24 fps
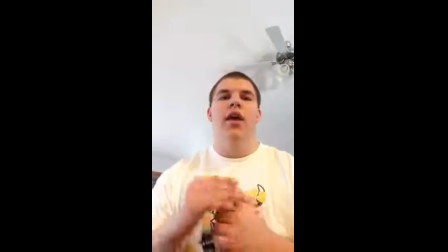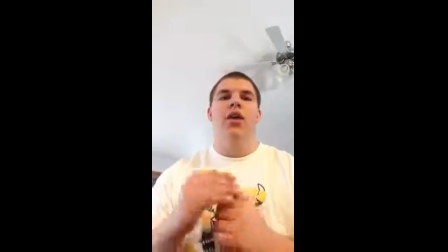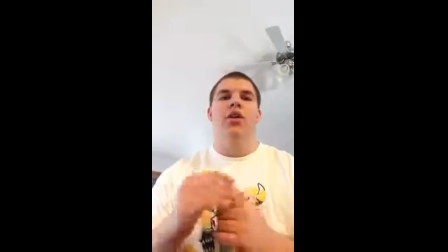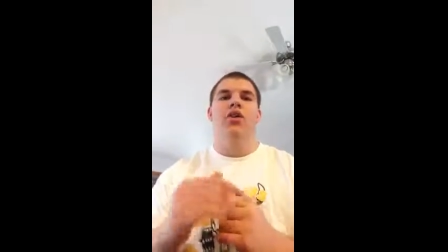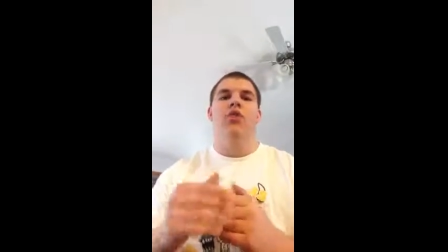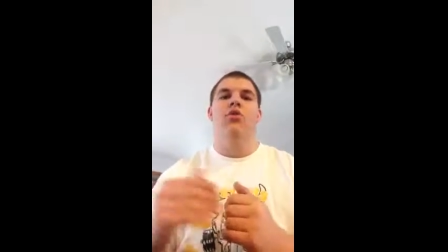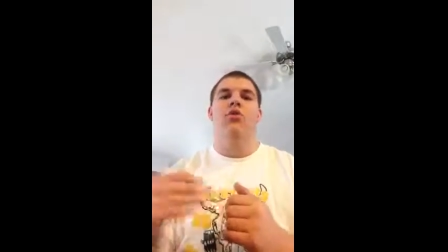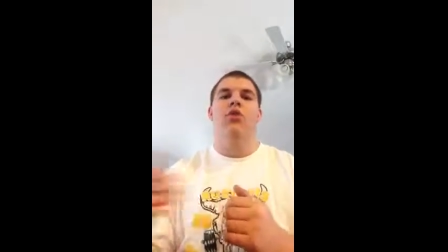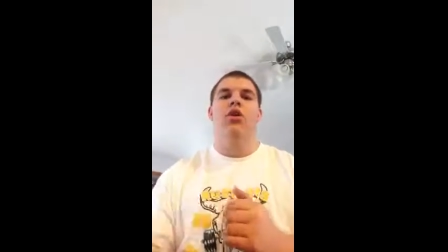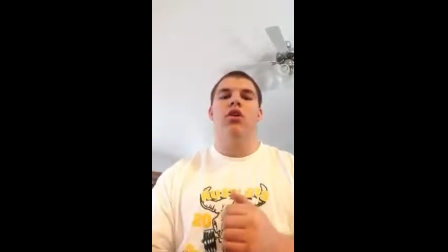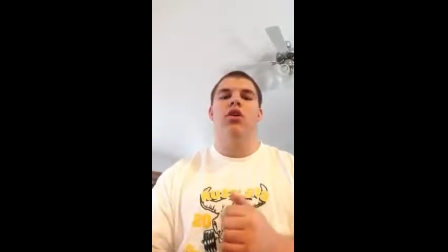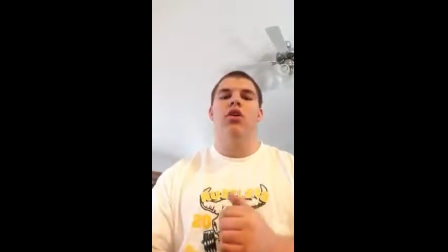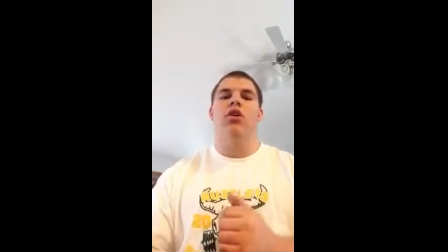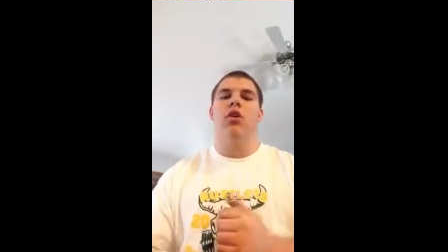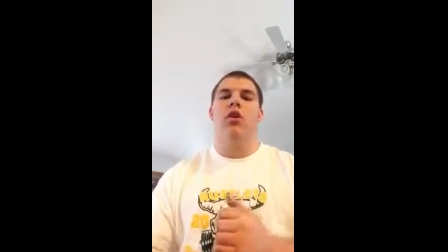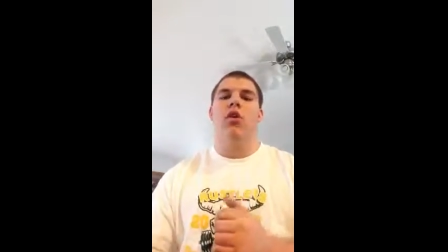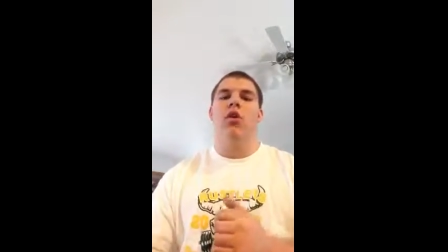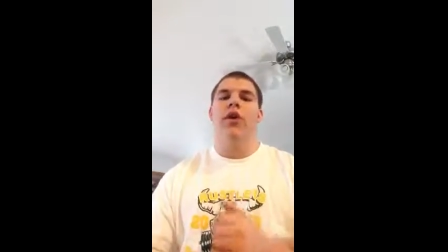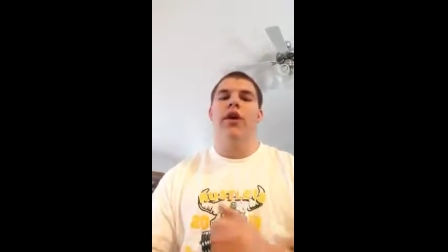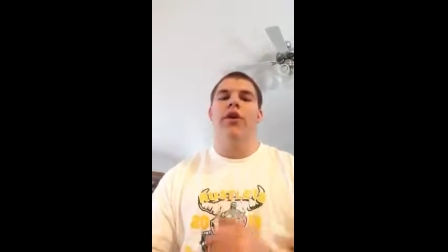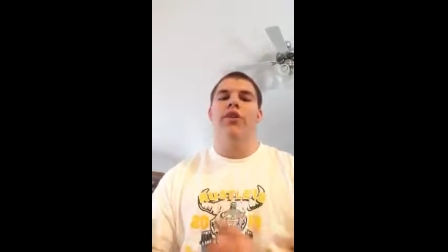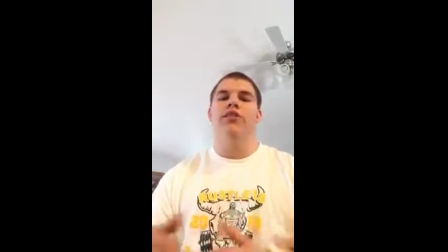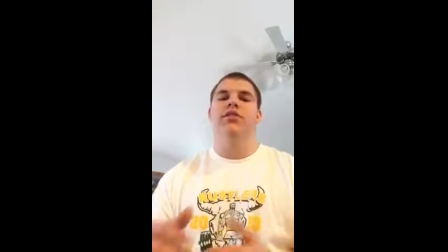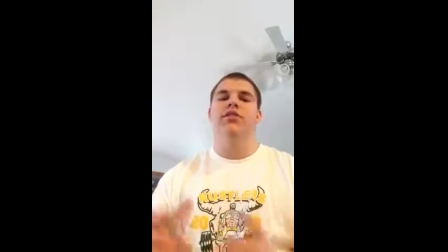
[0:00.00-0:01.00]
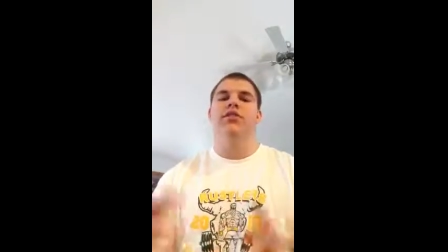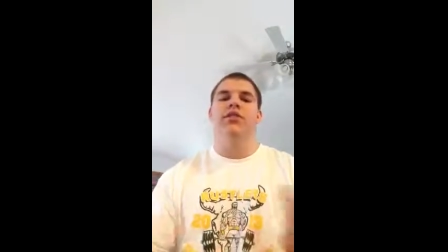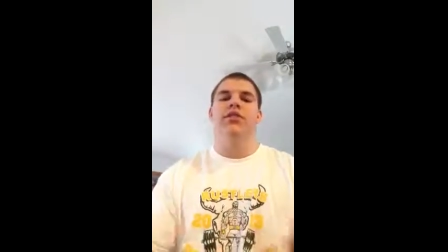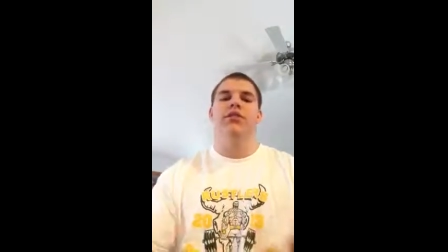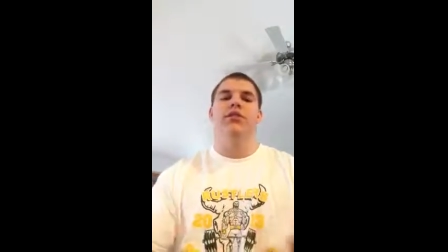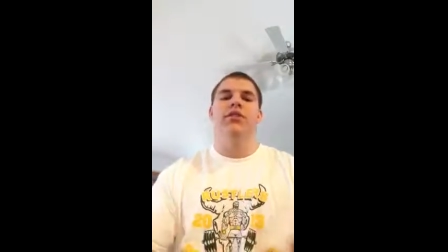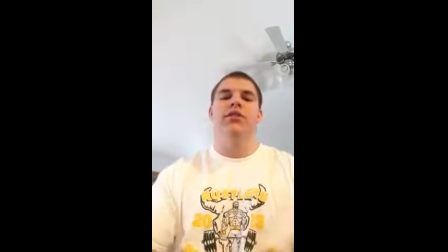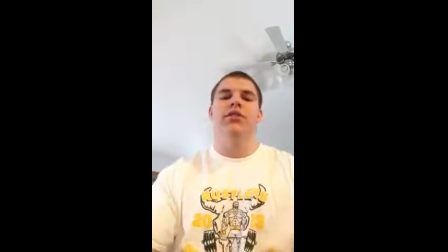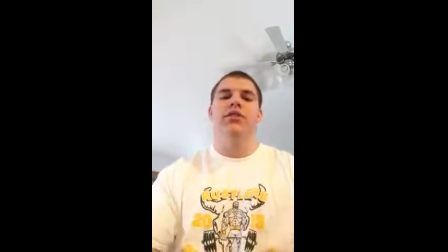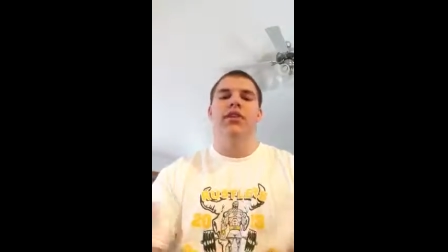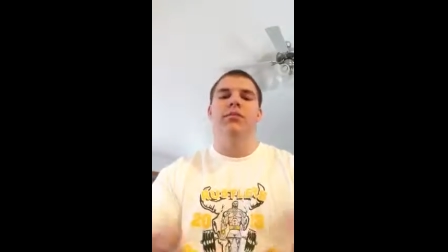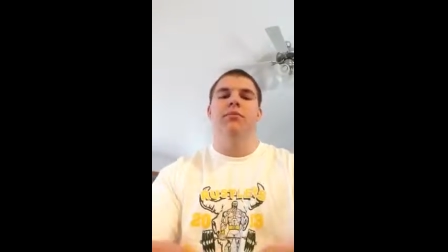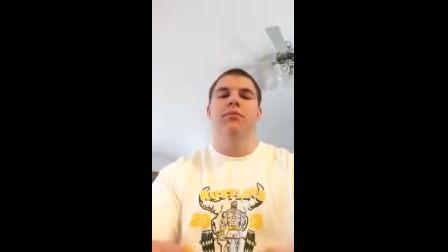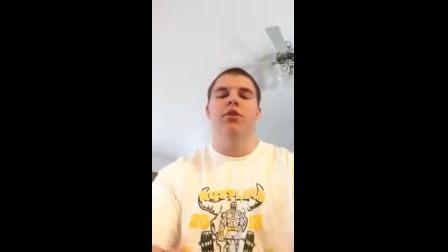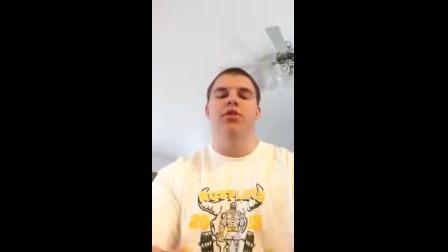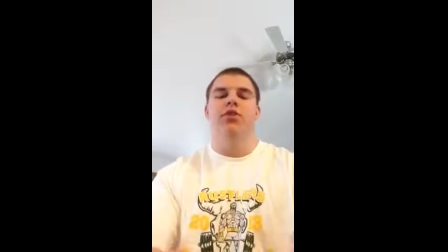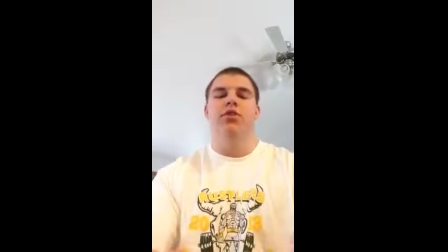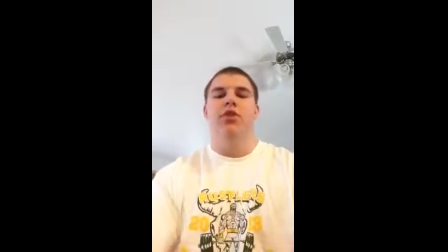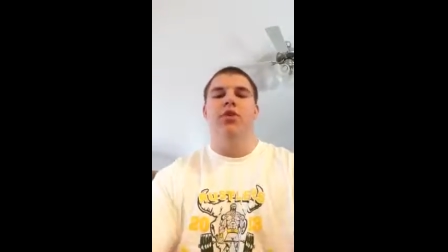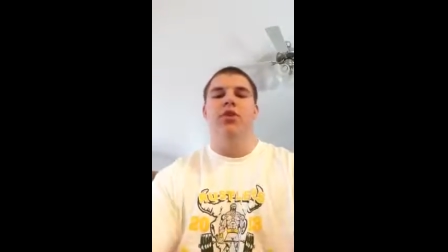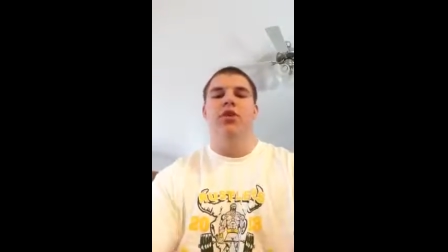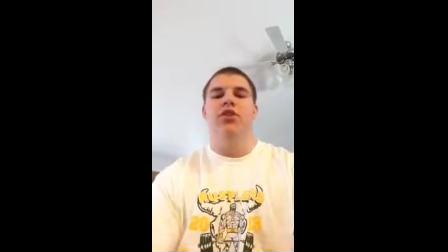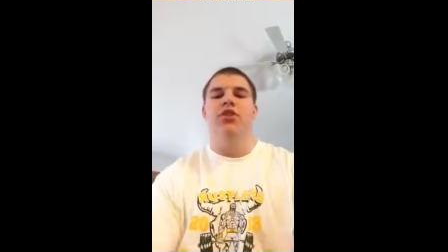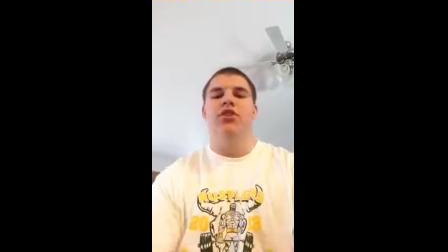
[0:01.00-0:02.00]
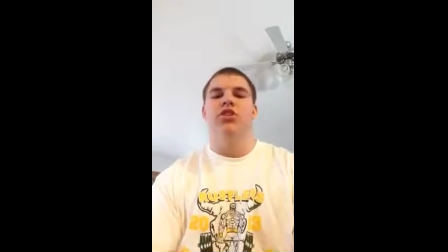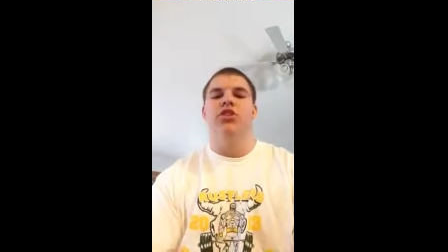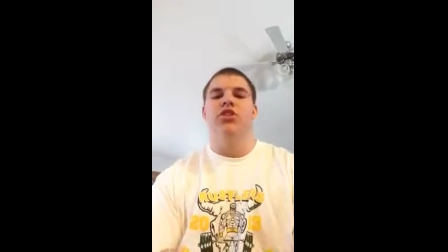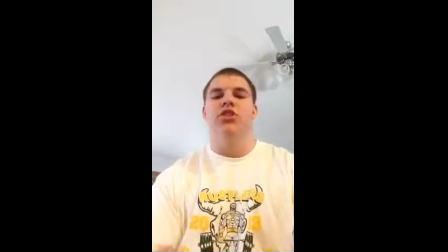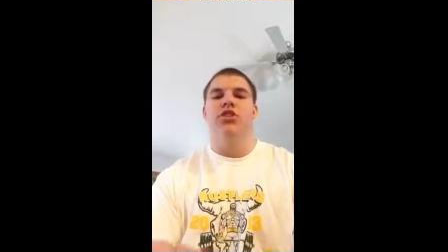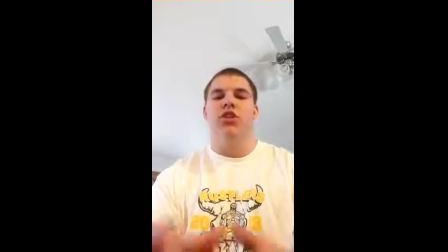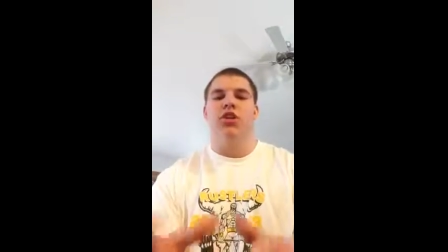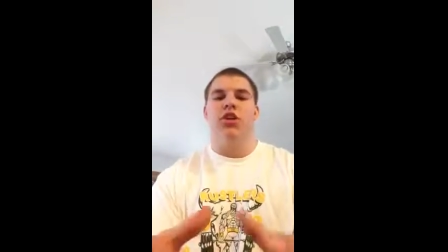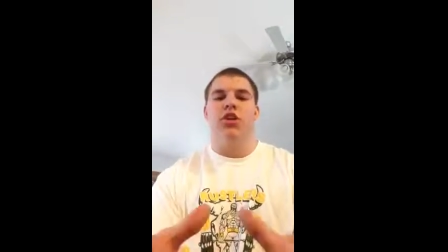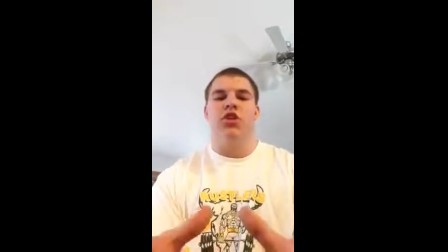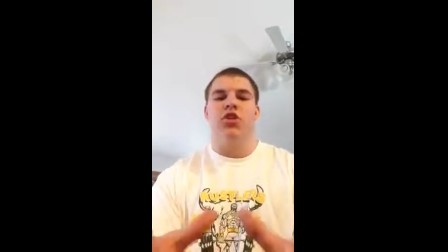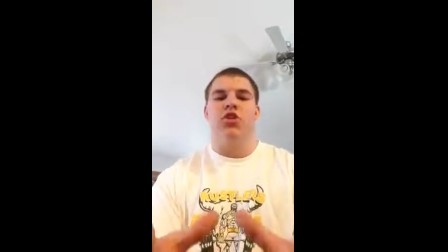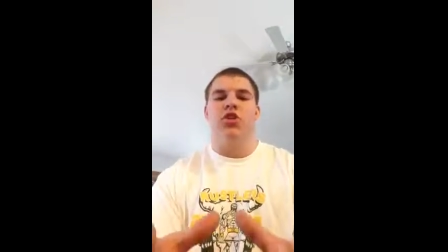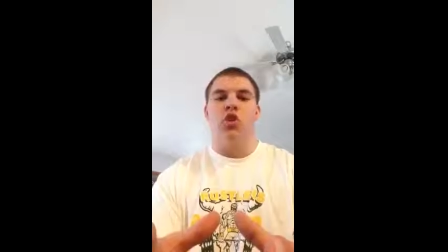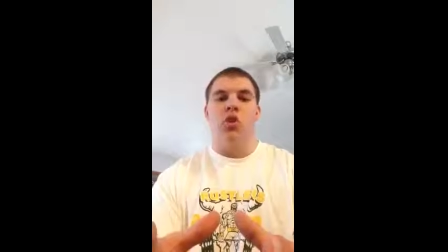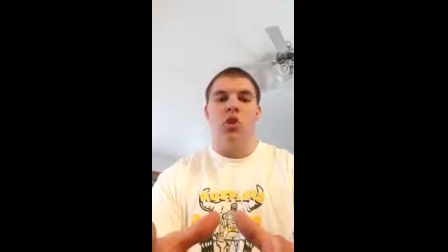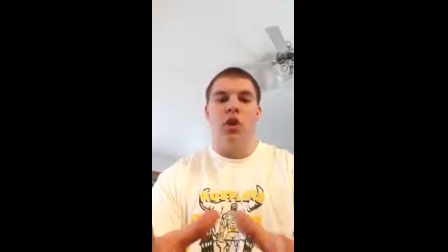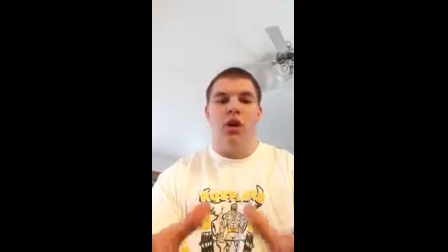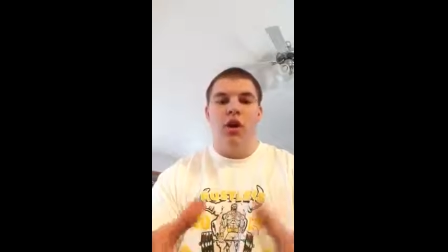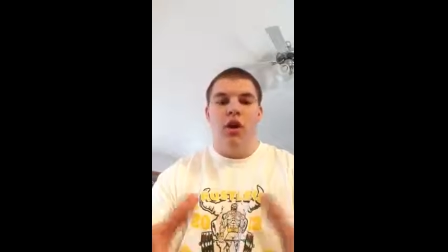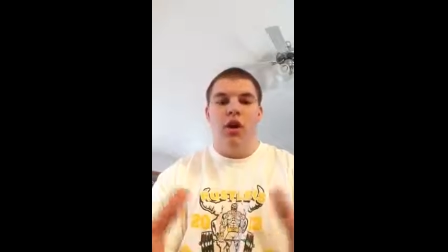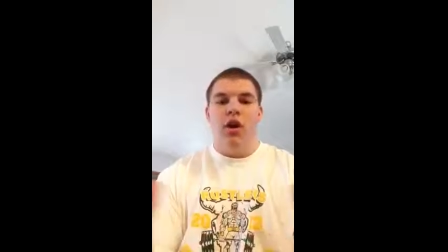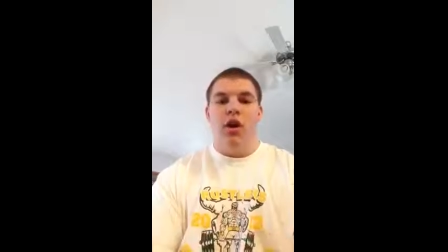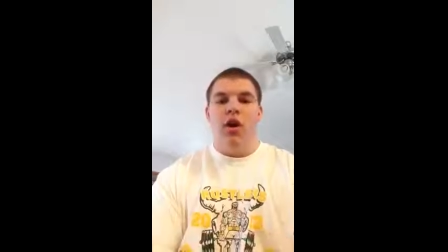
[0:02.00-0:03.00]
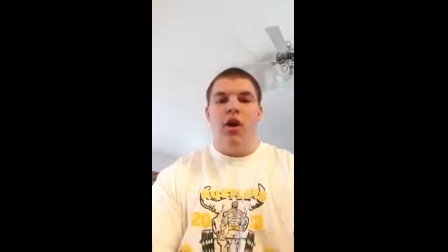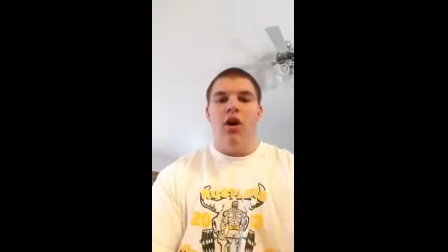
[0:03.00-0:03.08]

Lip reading: You earn coins. You can redeem those coins just in their store.